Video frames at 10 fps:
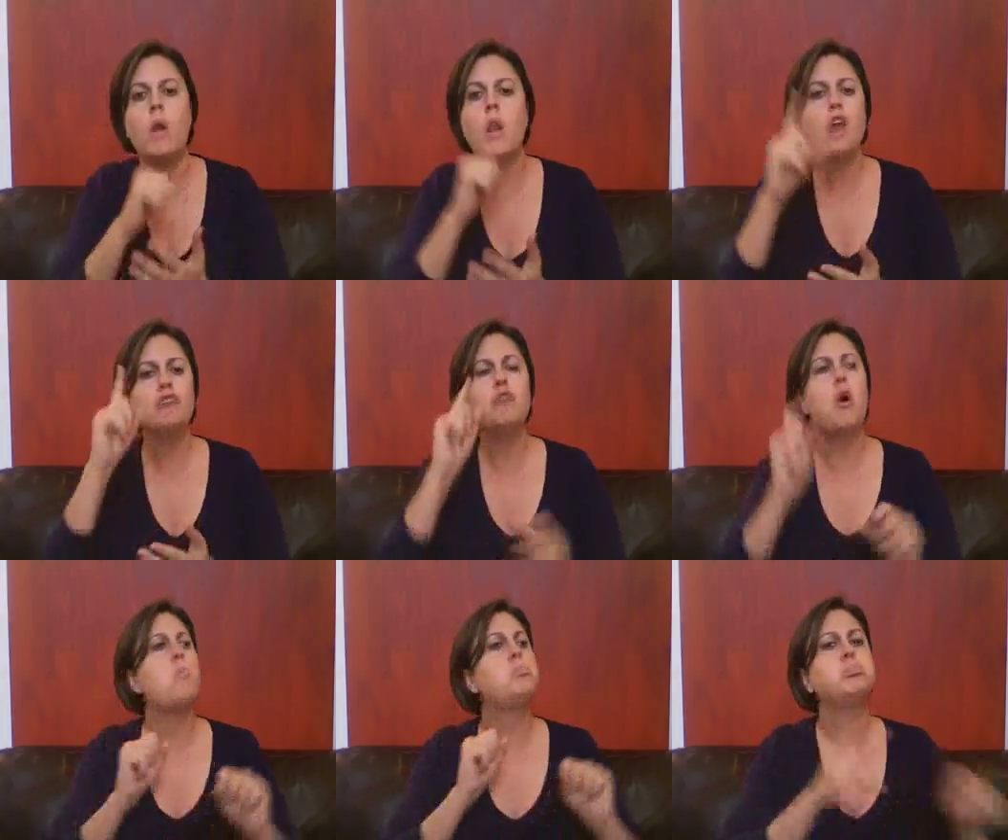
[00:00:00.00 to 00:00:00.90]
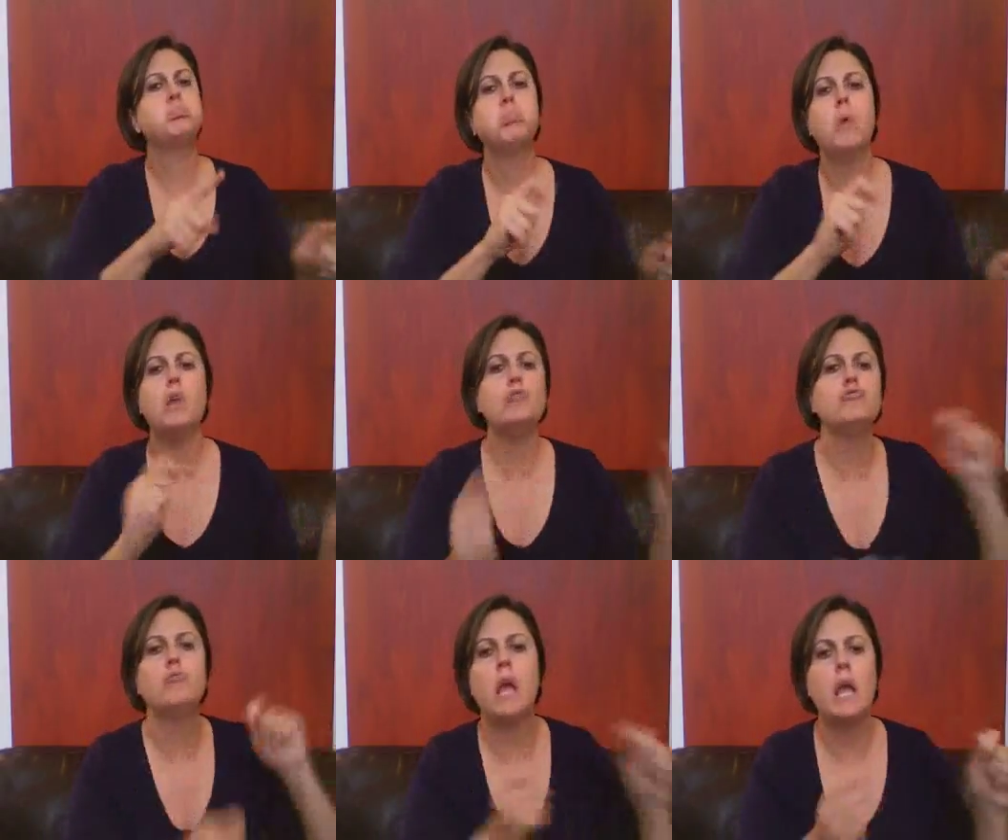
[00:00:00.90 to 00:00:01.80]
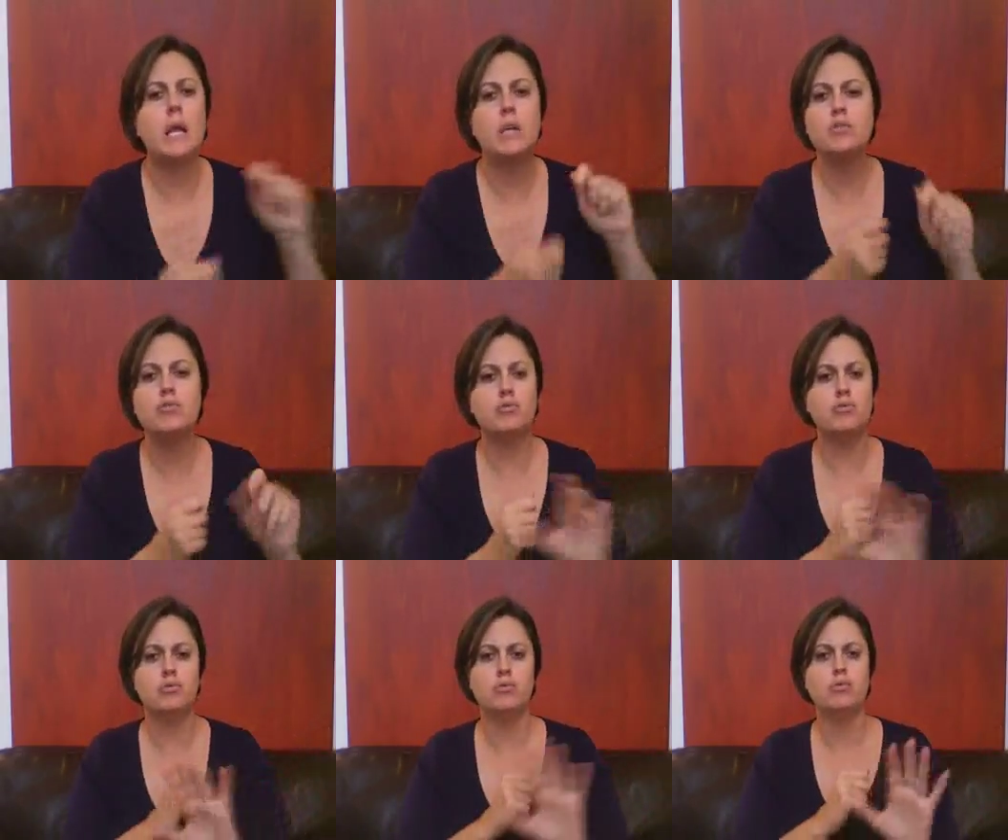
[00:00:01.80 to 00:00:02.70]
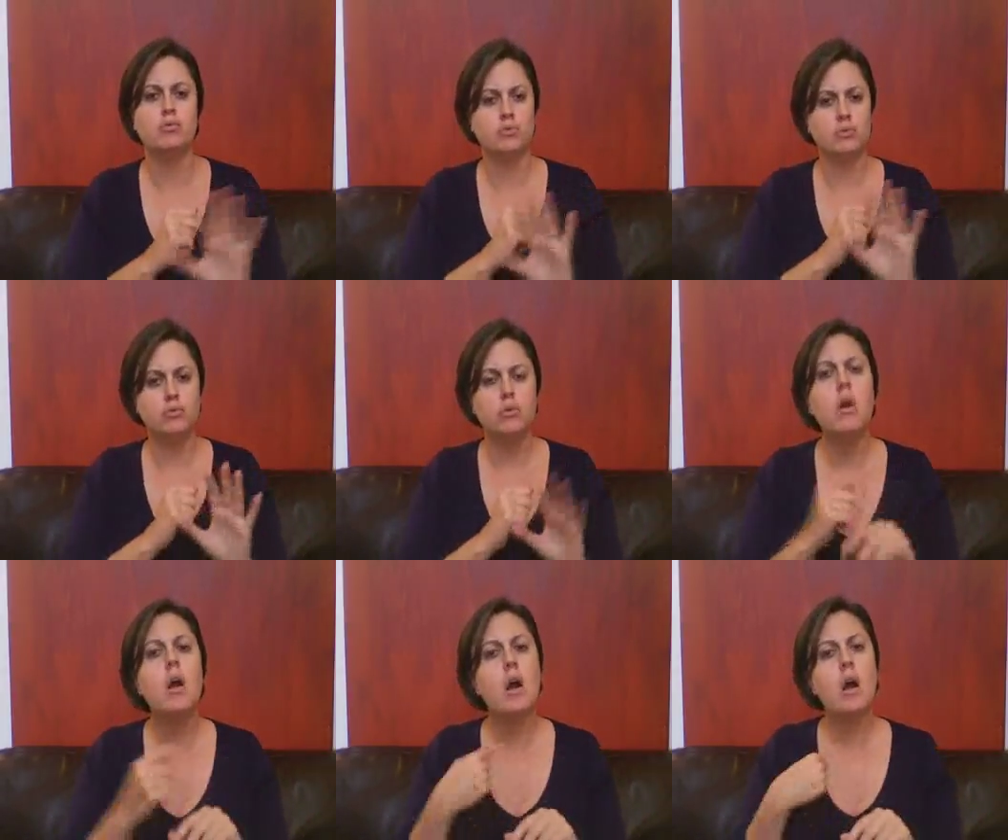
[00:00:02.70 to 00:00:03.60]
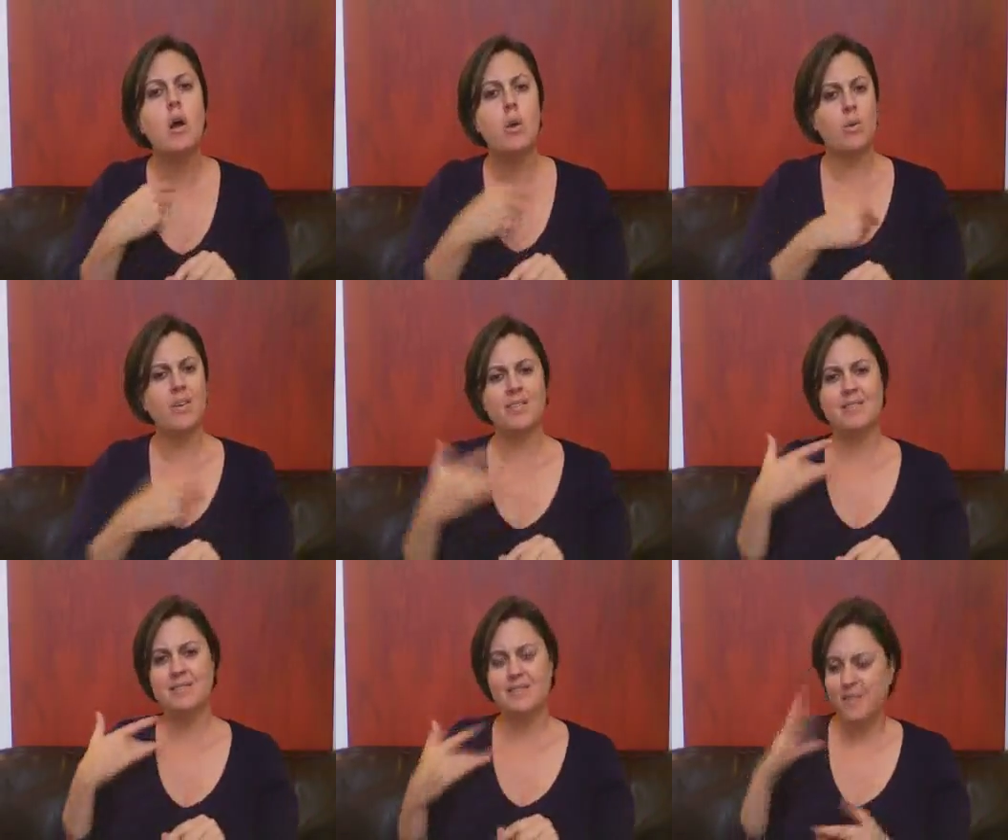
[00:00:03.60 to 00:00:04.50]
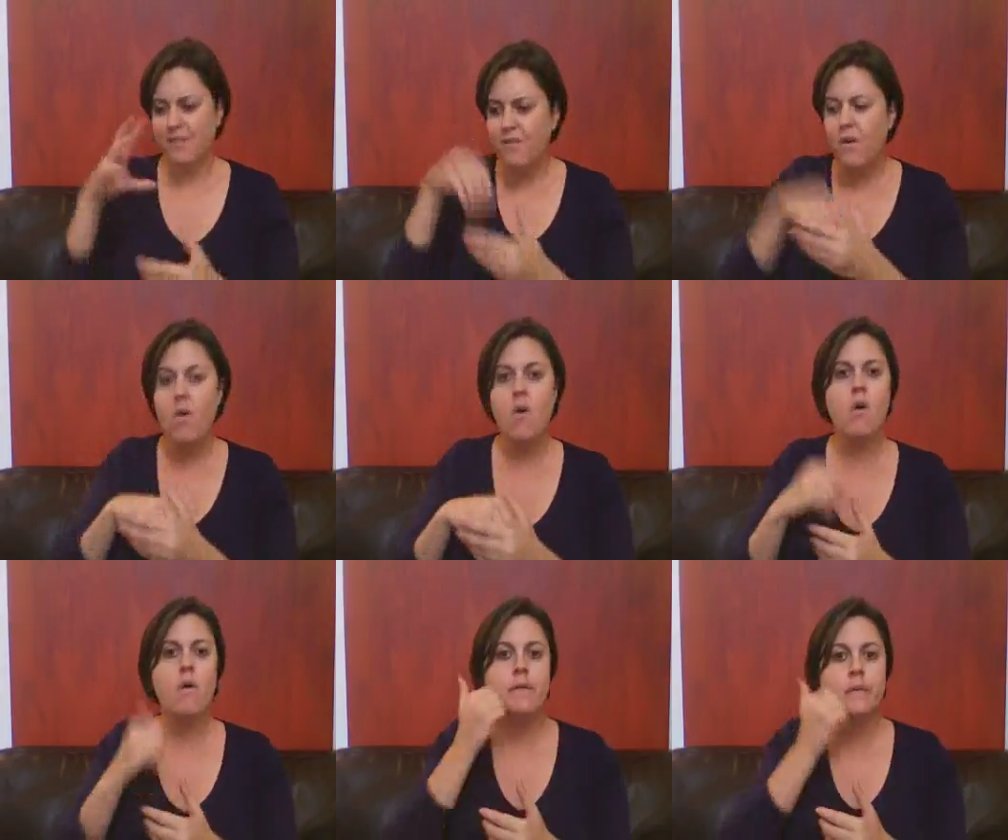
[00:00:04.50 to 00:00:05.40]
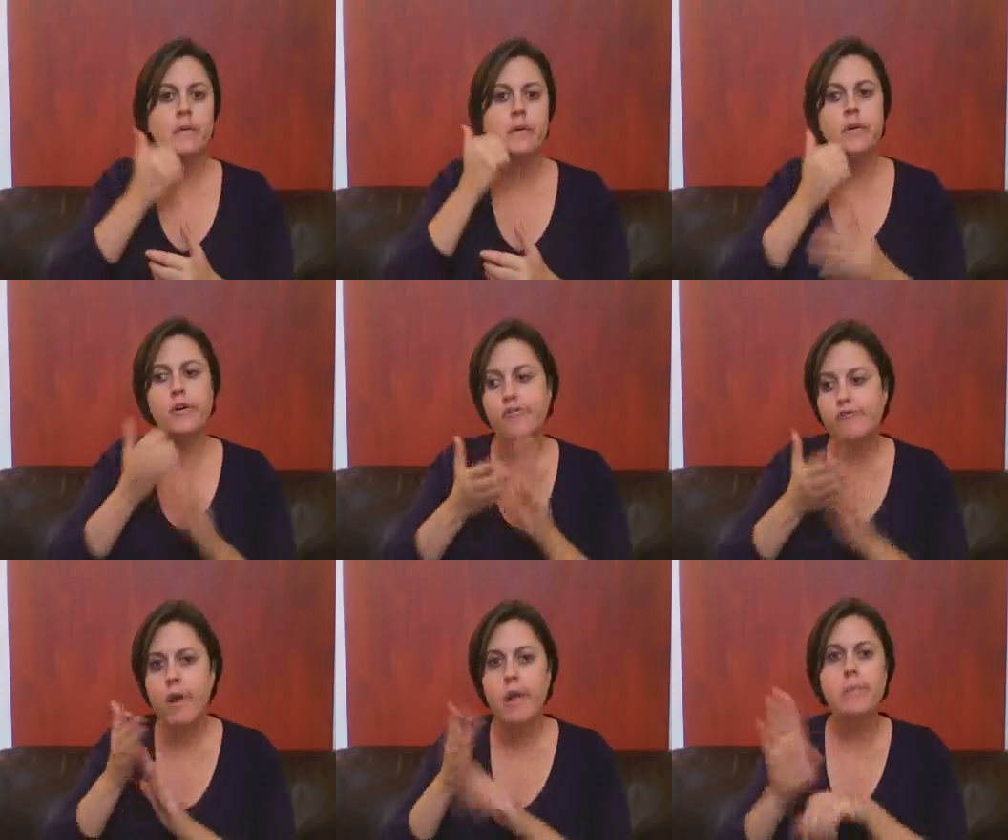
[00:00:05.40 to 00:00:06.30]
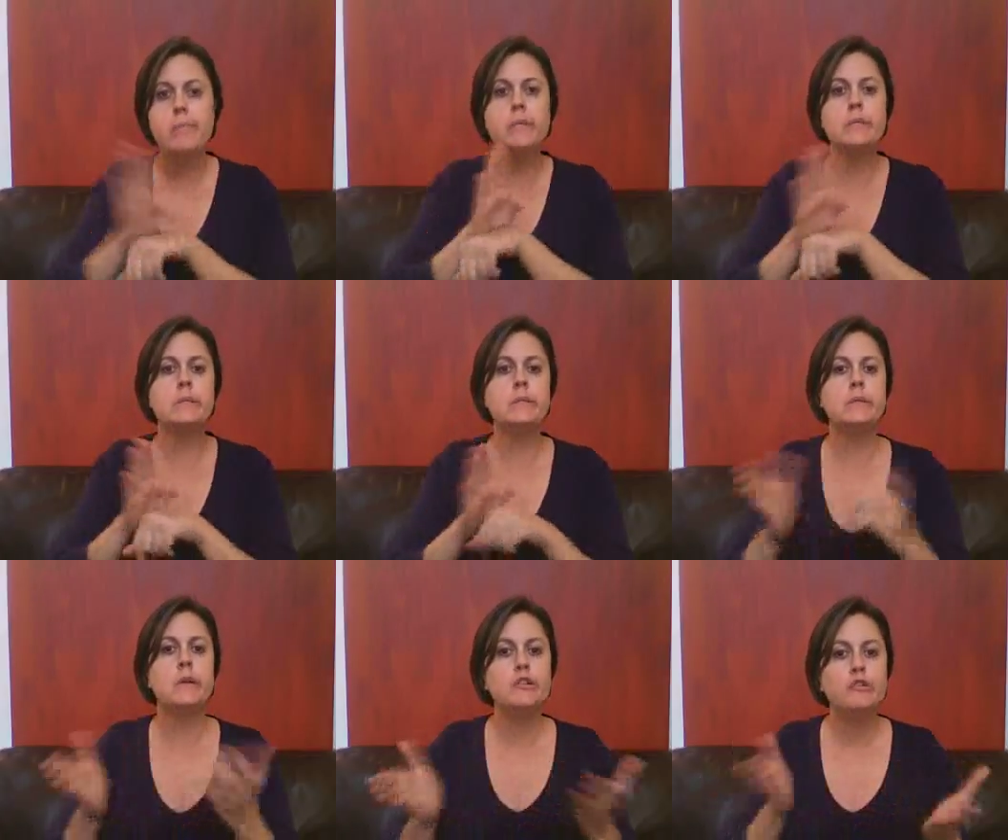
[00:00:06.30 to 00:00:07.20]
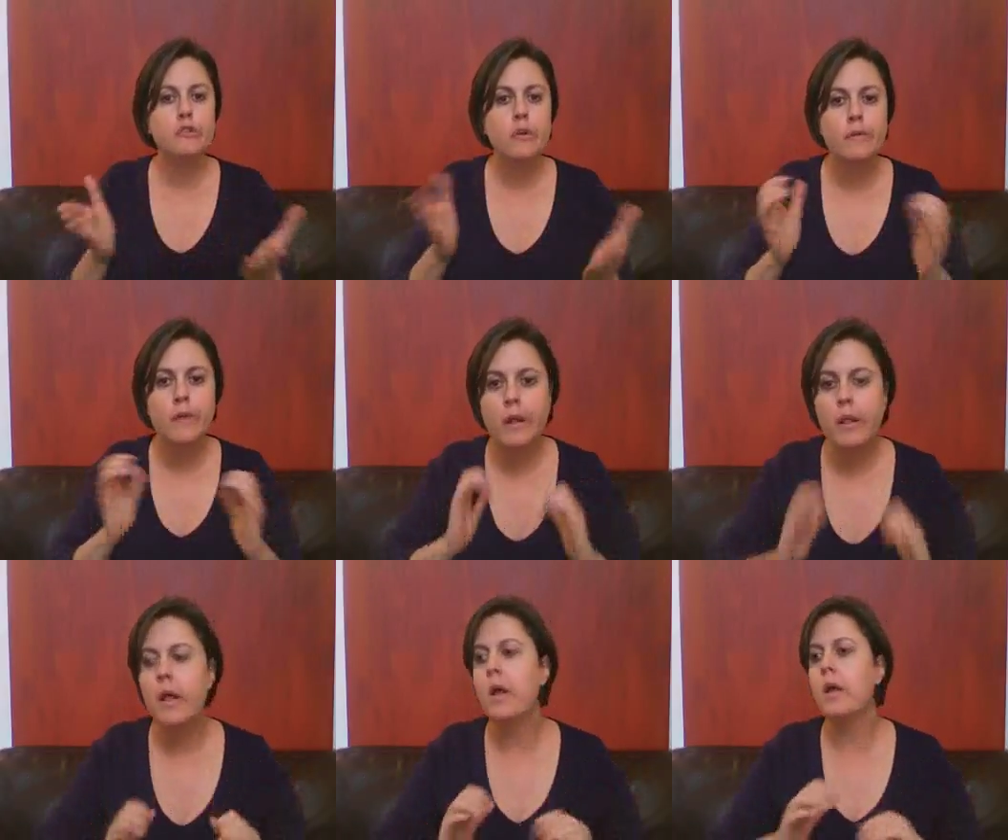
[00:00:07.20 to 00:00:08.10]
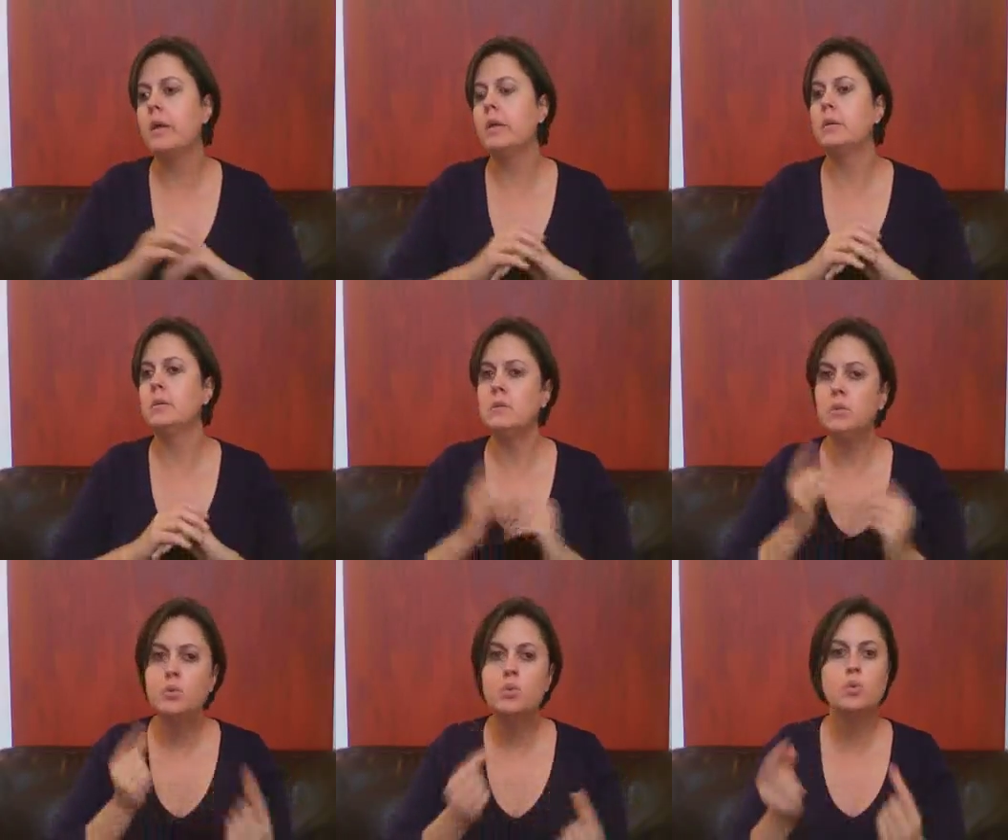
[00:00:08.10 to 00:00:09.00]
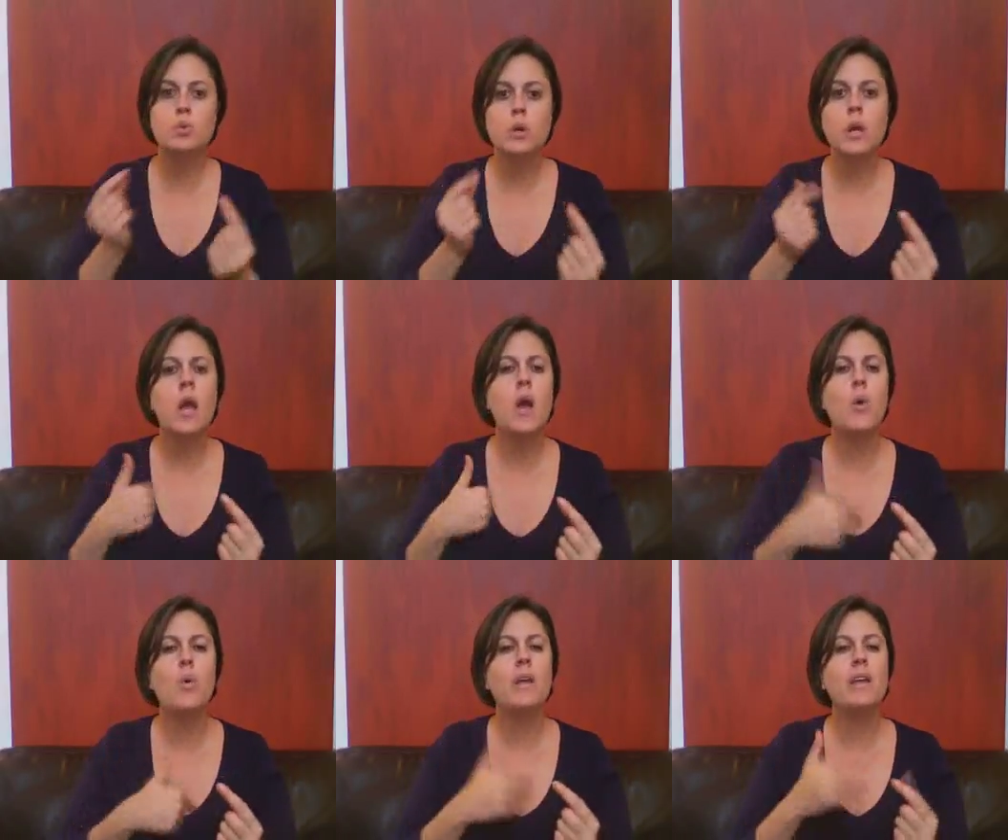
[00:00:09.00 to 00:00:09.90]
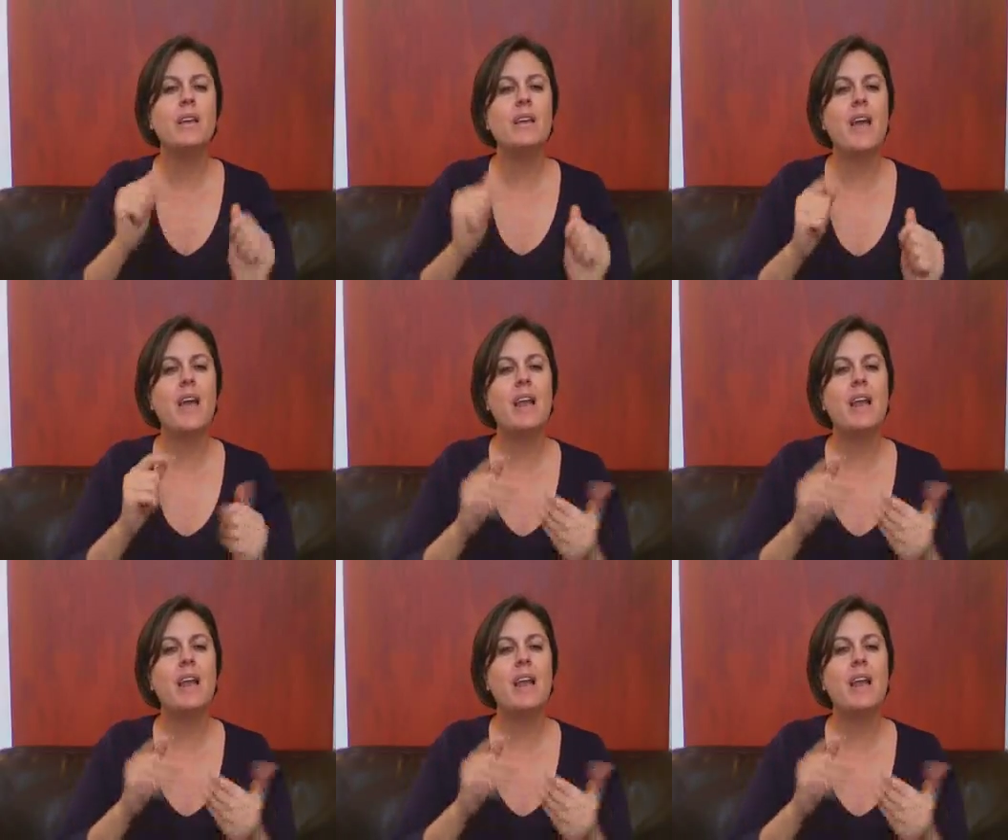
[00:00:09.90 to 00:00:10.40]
And we all get absorbed in the day-to-days of running the business and serving our clients, and we can drift off mission. And that might